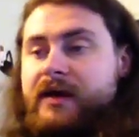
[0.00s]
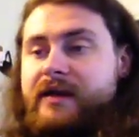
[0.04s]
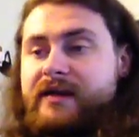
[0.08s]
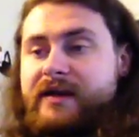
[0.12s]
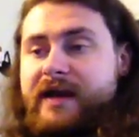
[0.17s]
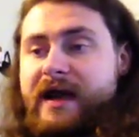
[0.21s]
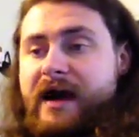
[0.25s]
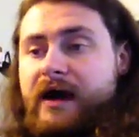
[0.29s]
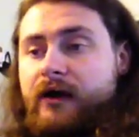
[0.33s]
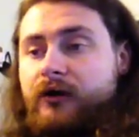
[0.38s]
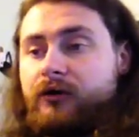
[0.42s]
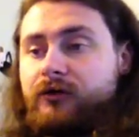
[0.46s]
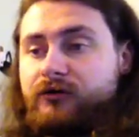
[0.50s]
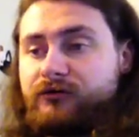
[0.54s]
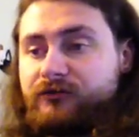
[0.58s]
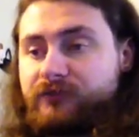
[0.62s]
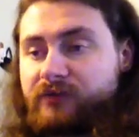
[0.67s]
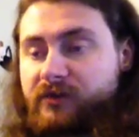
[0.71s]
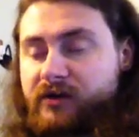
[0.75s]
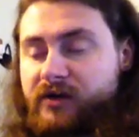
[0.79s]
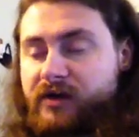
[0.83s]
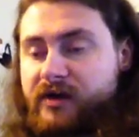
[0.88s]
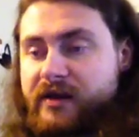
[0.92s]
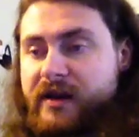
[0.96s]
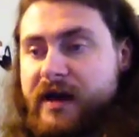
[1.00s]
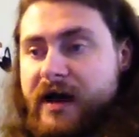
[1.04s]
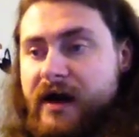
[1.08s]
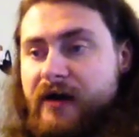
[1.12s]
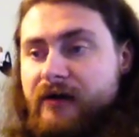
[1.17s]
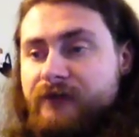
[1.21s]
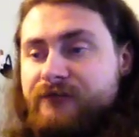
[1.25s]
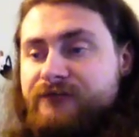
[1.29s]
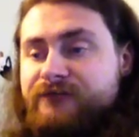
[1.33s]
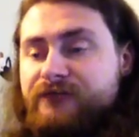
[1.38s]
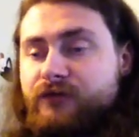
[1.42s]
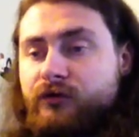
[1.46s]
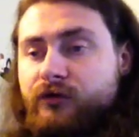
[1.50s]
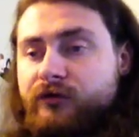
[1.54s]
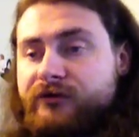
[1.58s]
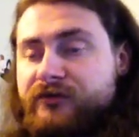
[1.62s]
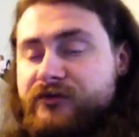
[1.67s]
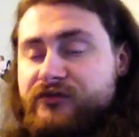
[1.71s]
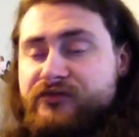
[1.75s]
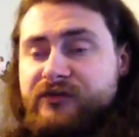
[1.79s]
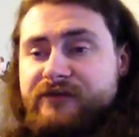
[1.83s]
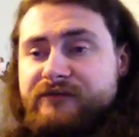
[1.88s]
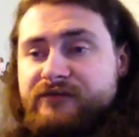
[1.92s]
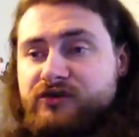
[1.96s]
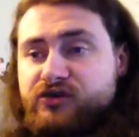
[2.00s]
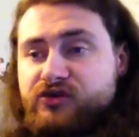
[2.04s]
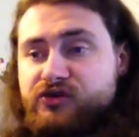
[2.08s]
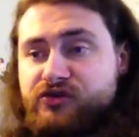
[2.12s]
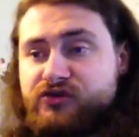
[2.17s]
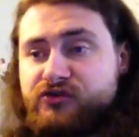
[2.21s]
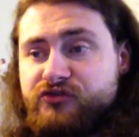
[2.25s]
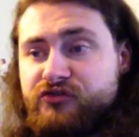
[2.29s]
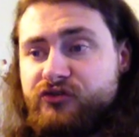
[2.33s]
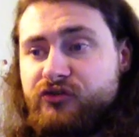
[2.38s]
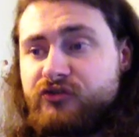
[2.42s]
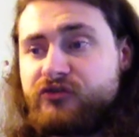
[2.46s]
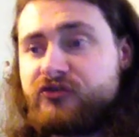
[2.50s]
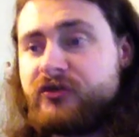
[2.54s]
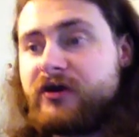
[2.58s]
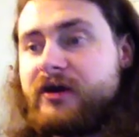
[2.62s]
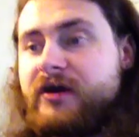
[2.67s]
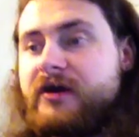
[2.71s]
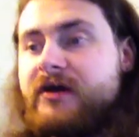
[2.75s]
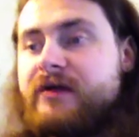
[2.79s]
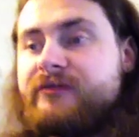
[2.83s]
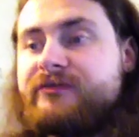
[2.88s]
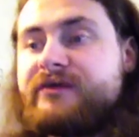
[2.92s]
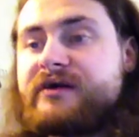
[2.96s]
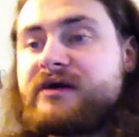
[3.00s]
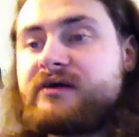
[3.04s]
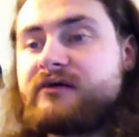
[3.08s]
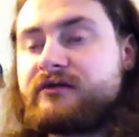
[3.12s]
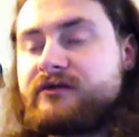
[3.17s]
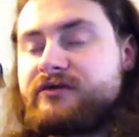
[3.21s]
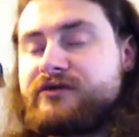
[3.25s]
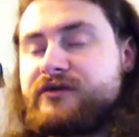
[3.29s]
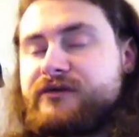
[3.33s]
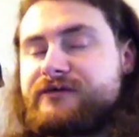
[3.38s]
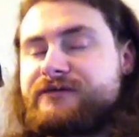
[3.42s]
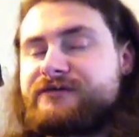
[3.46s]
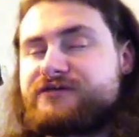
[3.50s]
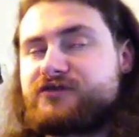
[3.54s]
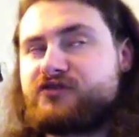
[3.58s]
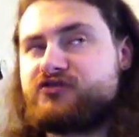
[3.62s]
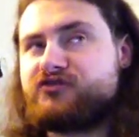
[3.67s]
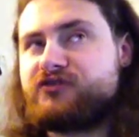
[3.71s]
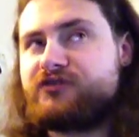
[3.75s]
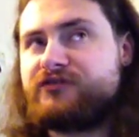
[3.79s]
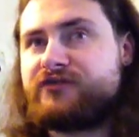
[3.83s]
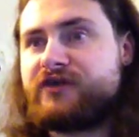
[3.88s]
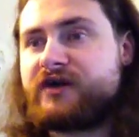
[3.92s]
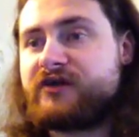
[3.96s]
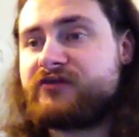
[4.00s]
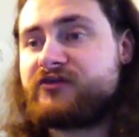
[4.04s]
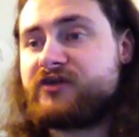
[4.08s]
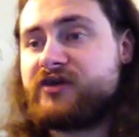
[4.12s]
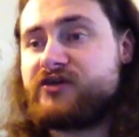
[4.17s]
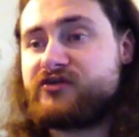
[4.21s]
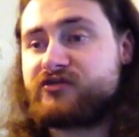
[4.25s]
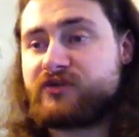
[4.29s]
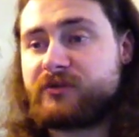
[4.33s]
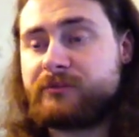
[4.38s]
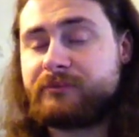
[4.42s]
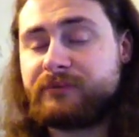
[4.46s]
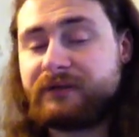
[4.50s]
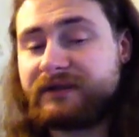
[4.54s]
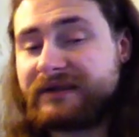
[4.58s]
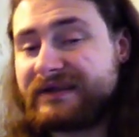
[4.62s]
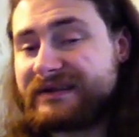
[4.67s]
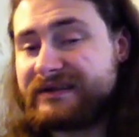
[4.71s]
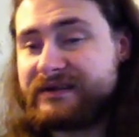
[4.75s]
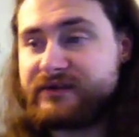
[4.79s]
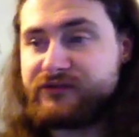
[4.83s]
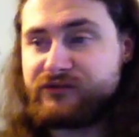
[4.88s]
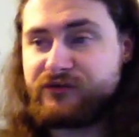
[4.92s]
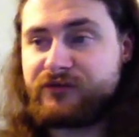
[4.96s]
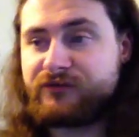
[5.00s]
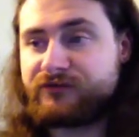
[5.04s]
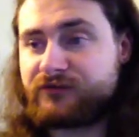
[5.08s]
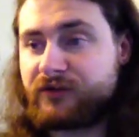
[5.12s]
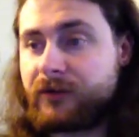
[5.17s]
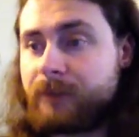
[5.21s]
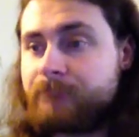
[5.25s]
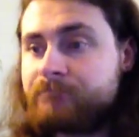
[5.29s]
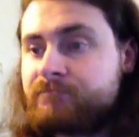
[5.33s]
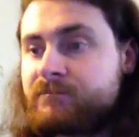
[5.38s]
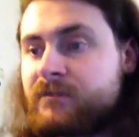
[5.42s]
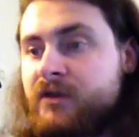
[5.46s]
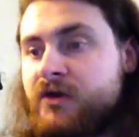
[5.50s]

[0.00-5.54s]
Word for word: Now, now for the seven crystals, they their first effect is completely different.